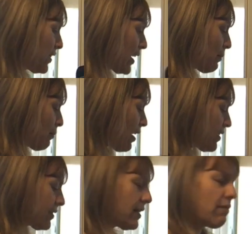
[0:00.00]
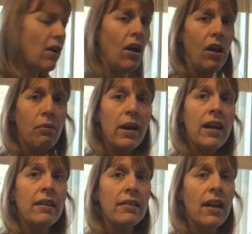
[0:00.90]
chicken breasts, they're
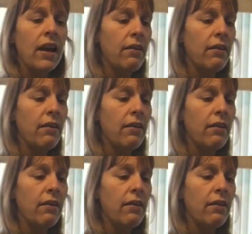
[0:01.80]
always